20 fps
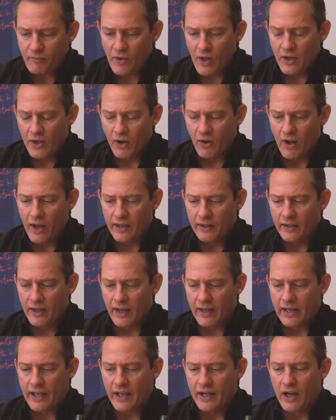You know,
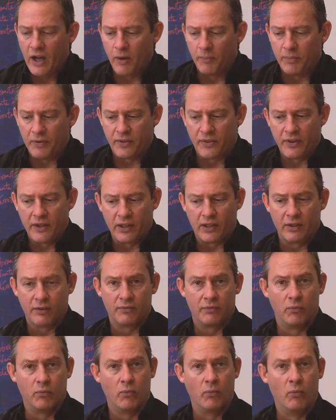I can't help but think
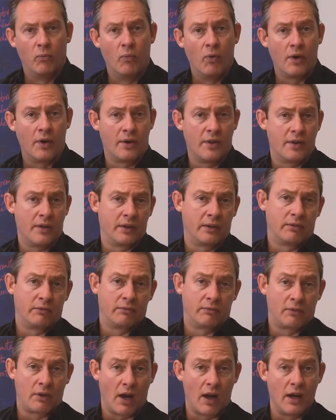of what are the
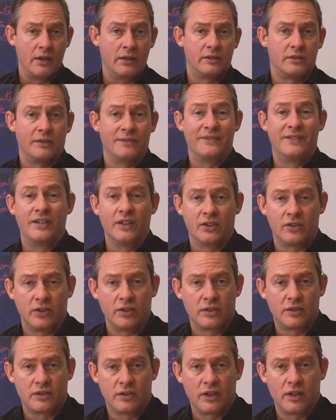kinds of
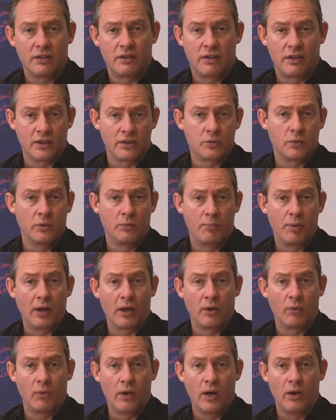dishes that this would
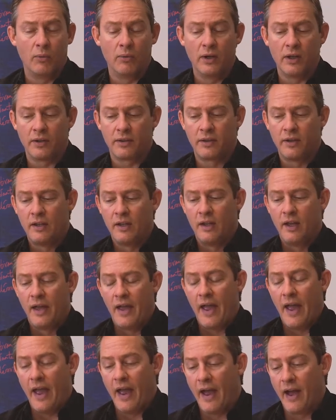pair well with.
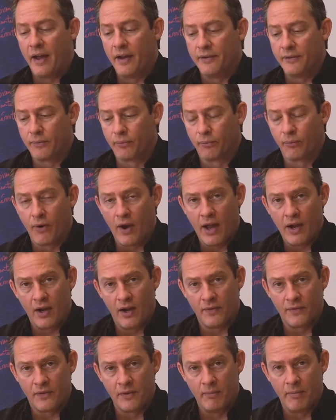And right
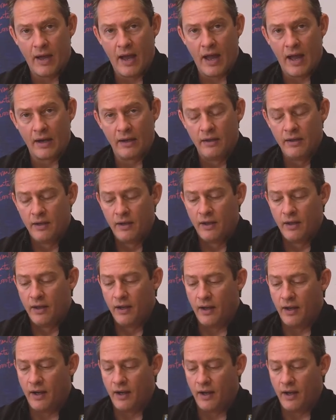off the bat,
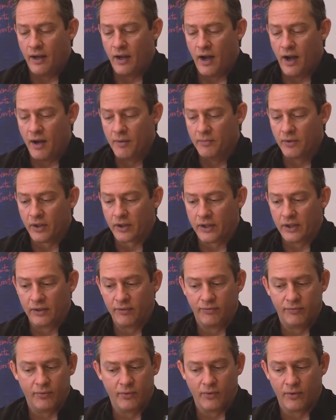I'm
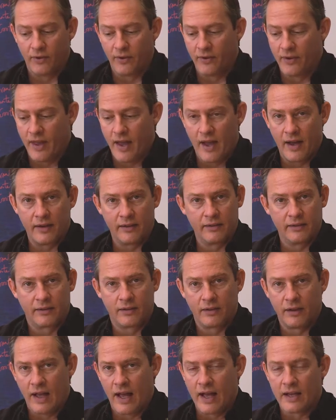looking for that
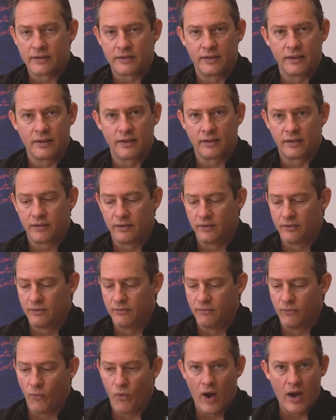classic
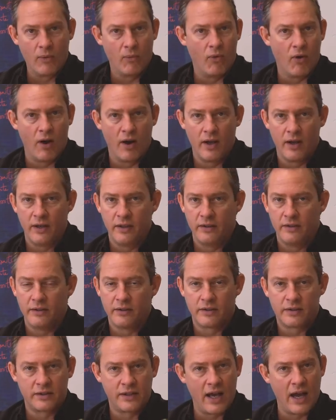white wine,
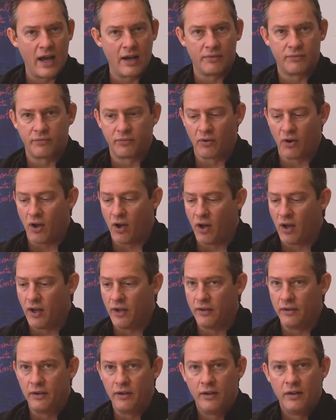
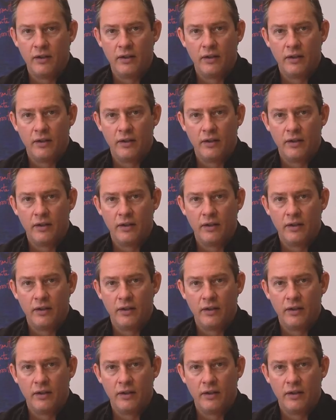saffron,